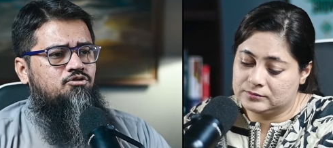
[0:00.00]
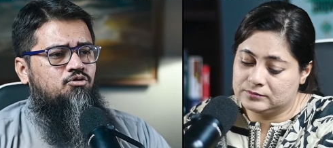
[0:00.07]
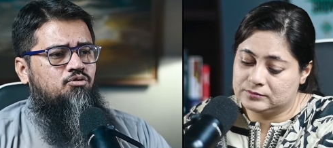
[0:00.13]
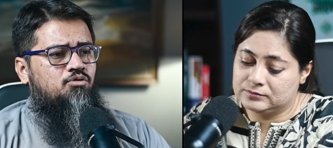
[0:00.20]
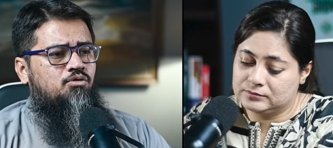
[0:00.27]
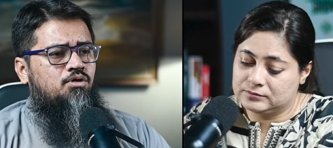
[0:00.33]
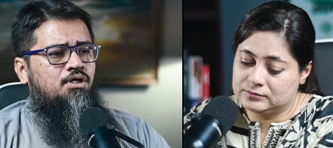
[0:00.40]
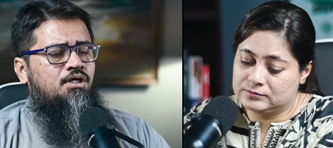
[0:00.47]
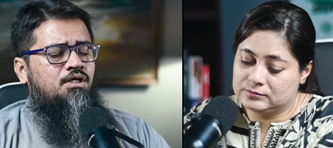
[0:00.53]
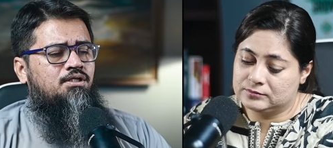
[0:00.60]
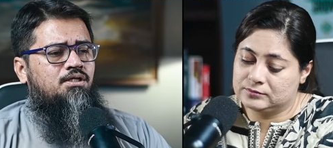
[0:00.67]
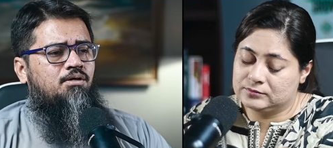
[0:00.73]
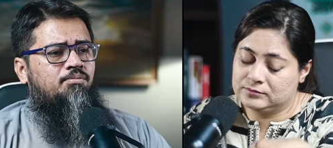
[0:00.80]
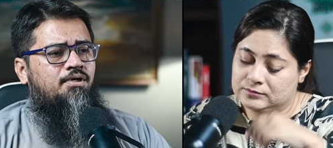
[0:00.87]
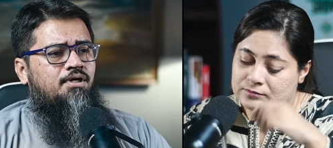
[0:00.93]
Speaker 1: So
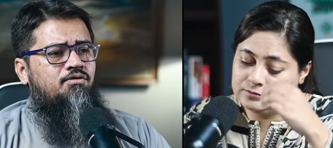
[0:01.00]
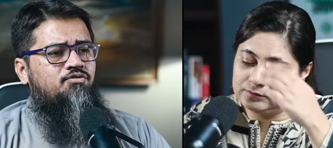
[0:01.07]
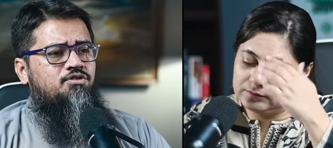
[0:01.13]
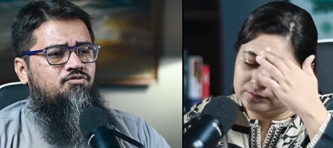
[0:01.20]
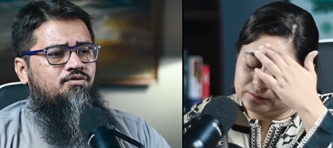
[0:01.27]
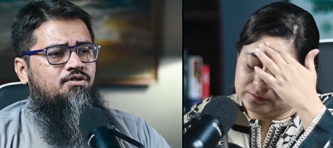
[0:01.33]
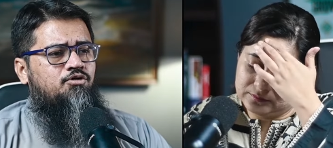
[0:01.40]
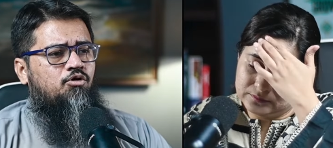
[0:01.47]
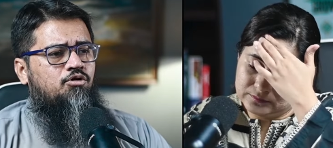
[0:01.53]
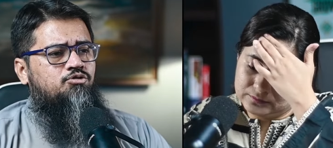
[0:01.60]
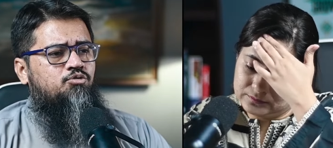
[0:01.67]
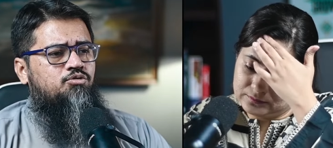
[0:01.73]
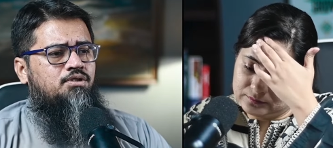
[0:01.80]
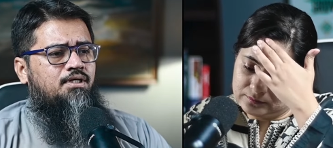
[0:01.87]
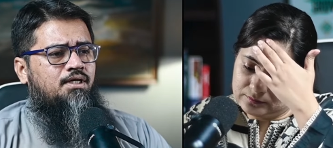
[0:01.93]
the blood which we draw
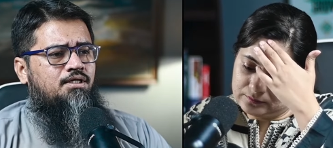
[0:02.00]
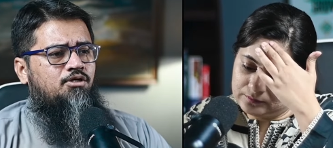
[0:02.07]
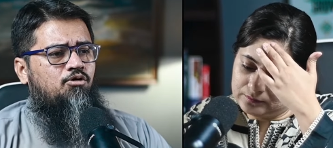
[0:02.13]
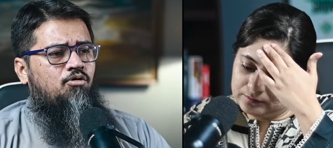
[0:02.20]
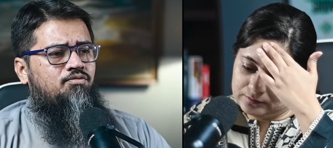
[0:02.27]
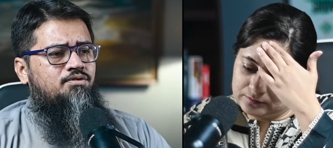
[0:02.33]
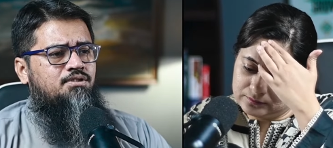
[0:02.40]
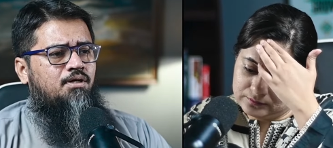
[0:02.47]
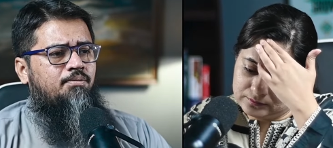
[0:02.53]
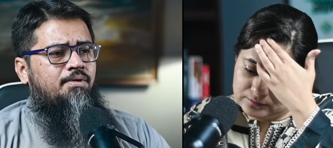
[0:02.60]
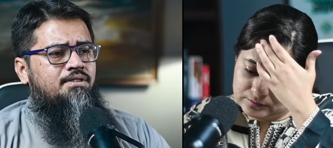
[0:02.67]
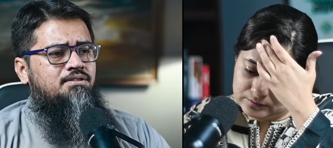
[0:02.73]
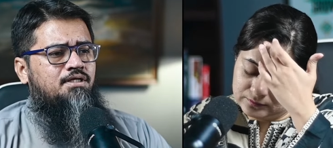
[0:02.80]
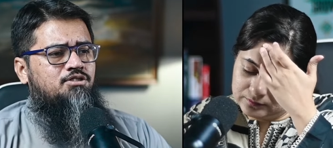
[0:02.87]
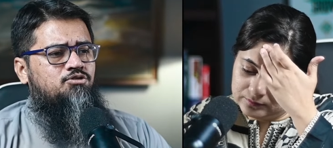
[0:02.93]
through the technique of
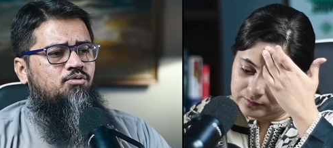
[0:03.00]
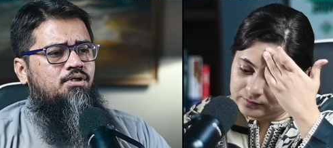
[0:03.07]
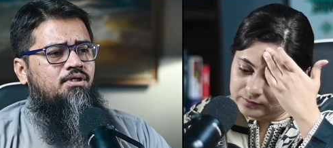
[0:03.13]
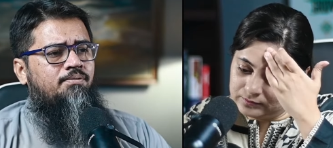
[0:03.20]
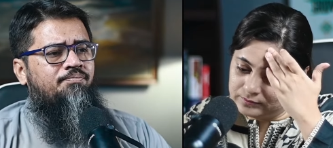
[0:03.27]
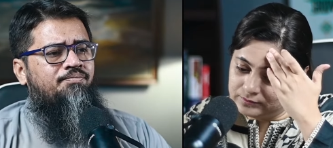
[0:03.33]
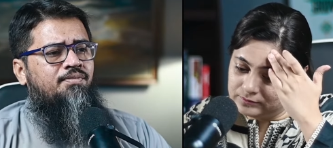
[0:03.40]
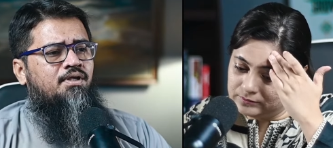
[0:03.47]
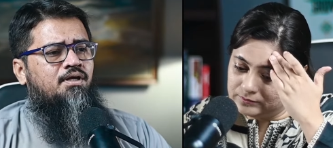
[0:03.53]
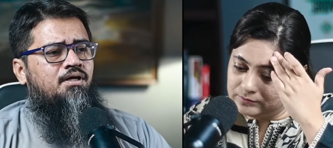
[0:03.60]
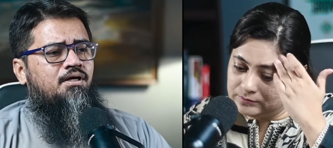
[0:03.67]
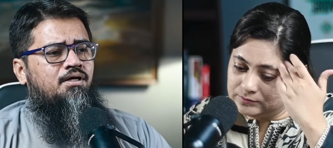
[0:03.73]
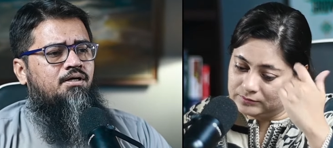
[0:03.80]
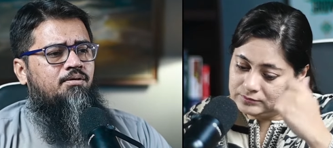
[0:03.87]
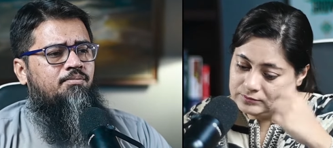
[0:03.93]
hijama is actually
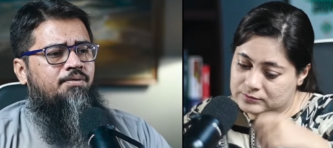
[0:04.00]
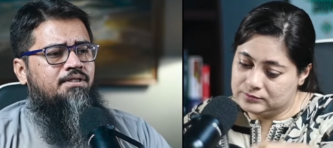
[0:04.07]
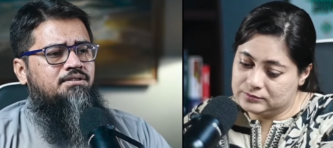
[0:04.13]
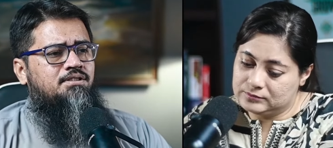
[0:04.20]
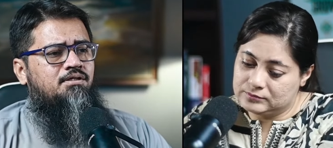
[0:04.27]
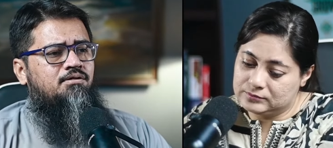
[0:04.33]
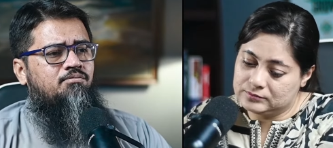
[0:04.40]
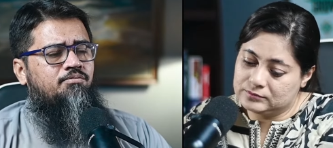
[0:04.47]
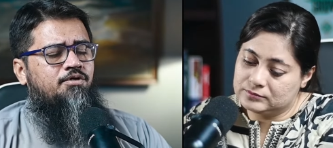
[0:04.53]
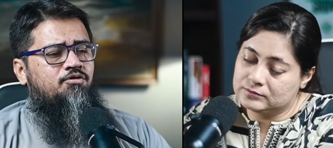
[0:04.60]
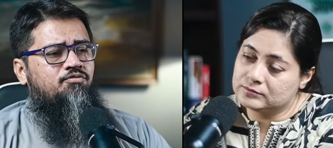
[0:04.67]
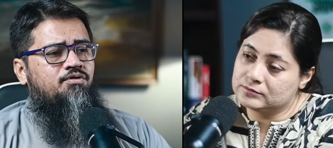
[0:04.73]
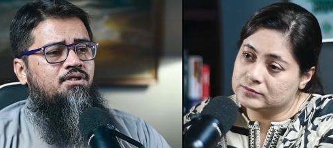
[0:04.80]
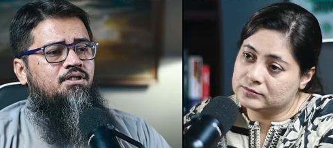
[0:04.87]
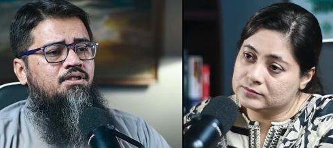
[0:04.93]
present
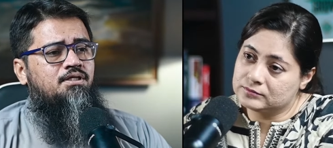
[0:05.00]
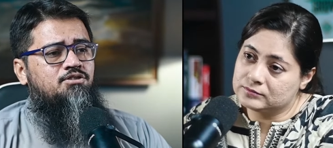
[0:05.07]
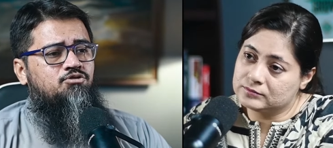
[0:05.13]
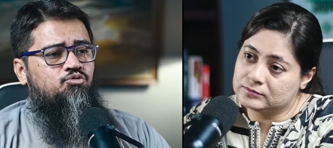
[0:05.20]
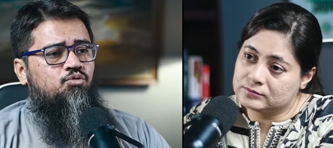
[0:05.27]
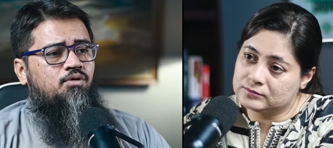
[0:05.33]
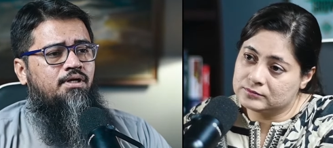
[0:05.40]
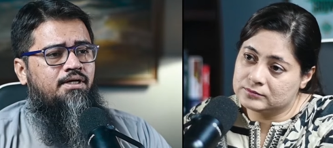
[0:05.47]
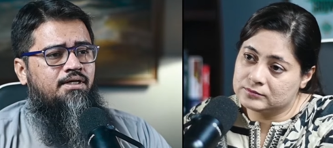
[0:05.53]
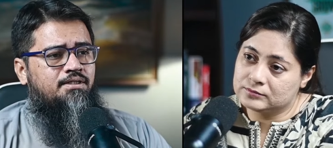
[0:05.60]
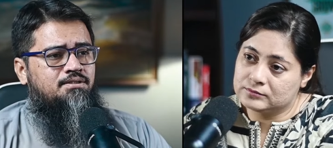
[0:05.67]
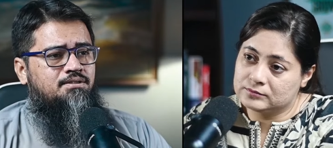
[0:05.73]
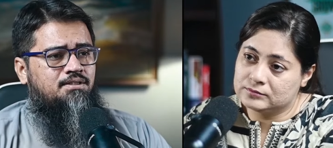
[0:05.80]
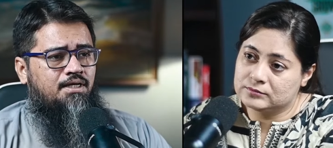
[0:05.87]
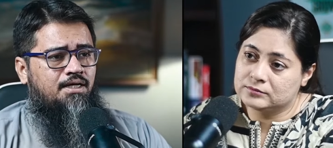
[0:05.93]
between these two
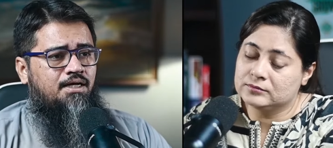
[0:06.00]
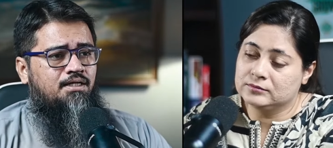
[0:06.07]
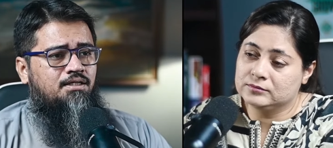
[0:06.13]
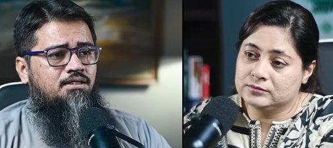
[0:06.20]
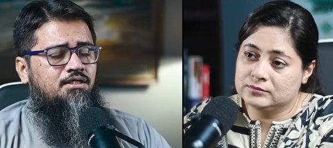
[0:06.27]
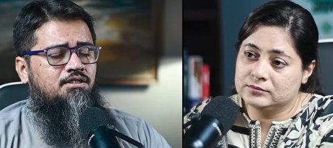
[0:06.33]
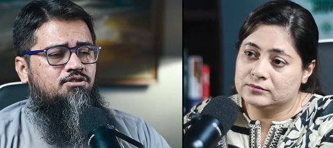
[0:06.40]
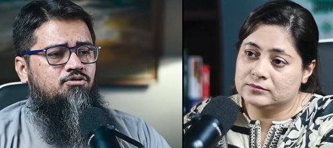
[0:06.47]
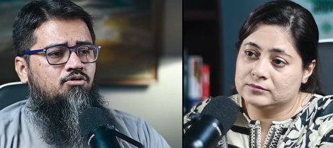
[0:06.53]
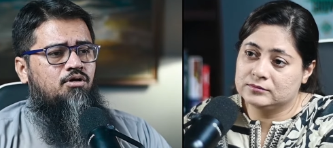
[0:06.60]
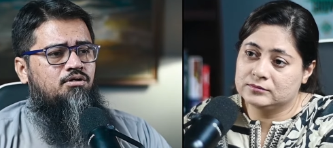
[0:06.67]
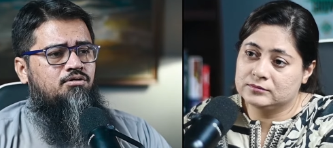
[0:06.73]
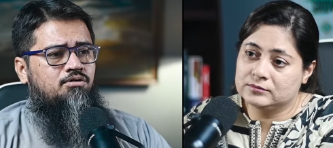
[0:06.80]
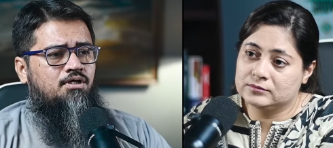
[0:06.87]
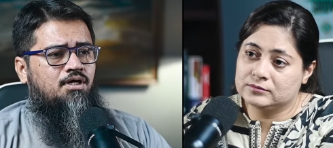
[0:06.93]
layers, and it's
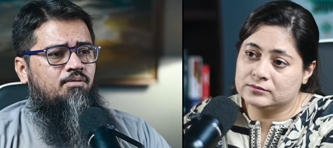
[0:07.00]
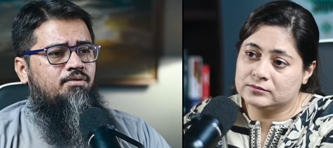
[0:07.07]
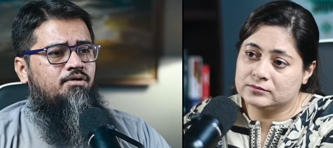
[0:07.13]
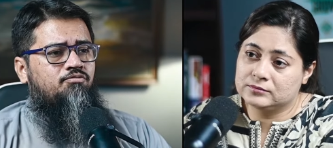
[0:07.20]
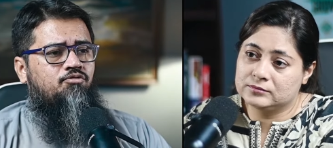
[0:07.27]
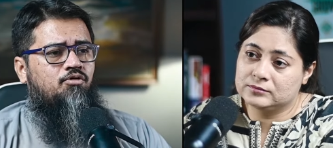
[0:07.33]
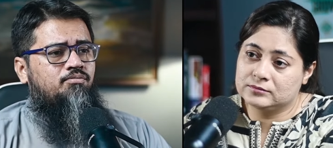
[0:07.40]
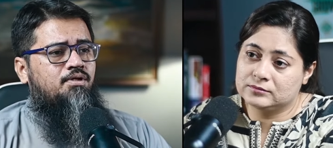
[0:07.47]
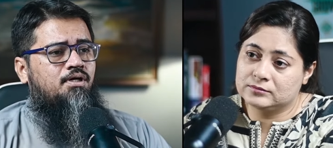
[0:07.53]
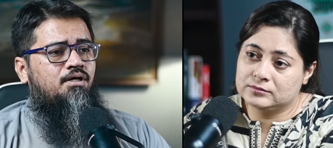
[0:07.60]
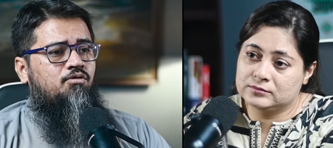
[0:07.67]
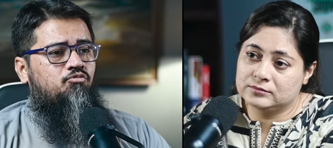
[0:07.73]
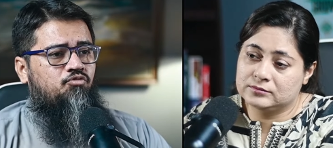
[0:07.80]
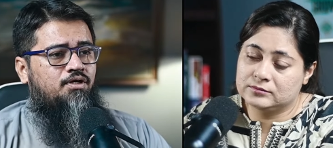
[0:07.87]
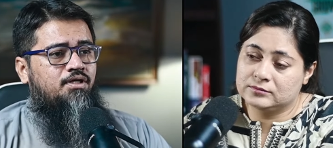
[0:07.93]
not coming from
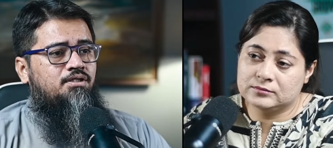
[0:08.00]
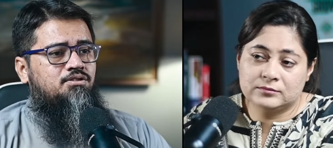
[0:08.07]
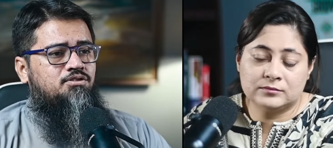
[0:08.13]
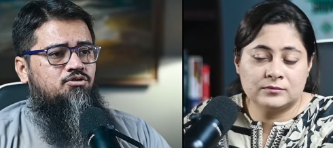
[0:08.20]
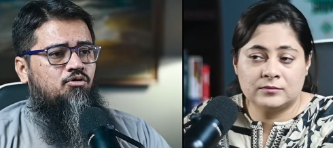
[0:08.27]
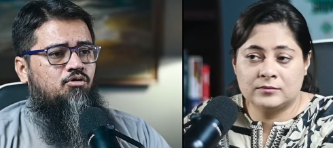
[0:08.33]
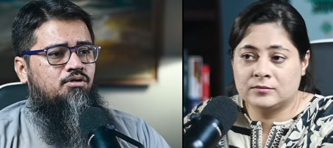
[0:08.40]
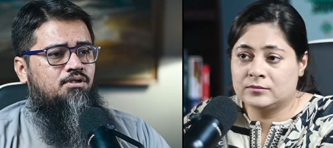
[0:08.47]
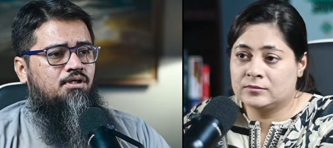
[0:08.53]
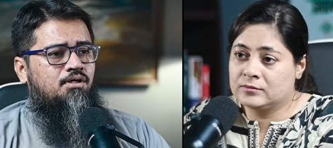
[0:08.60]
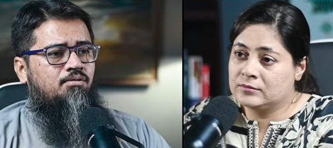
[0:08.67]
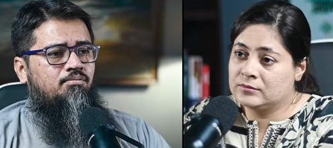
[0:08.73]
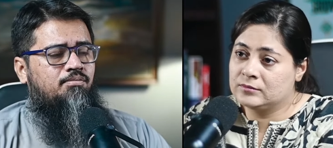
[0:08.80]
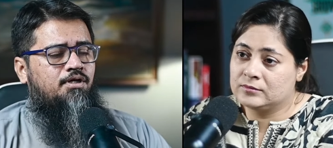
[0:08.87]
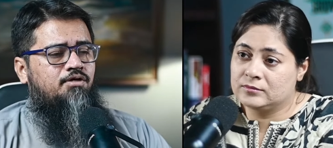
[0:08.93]
the veins or
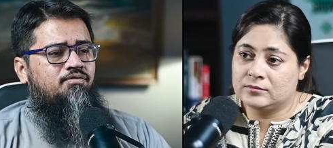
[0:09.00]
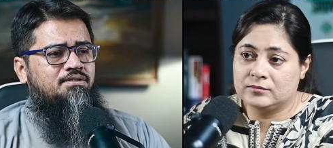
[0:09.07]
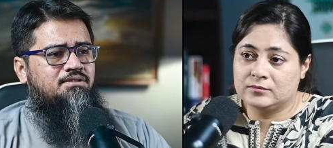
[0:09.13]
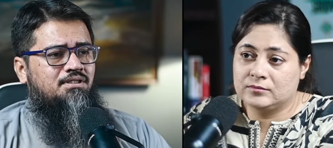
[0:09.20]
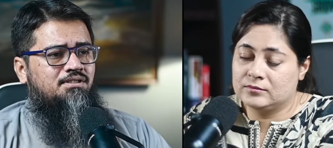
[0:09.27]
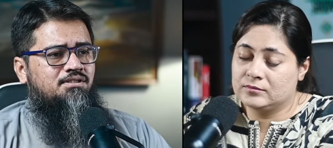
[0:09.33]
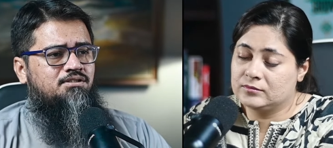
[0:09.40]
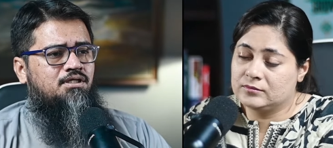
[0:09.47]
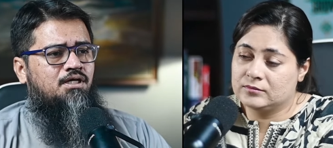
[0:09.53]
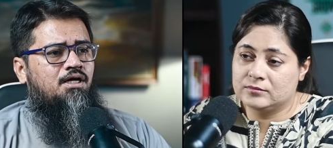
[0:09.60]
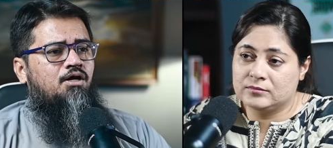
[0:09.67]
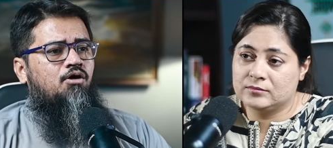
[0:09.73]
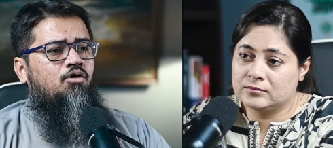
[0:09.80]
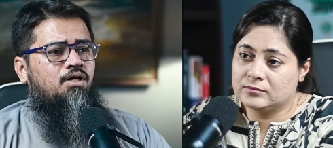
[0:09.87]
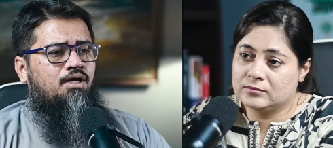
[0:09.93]
the blood vessels
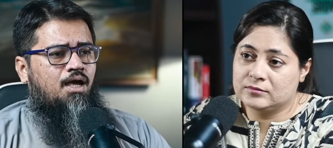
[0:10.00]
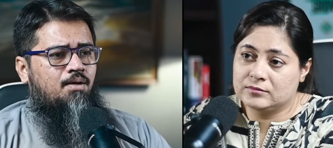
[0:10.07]
or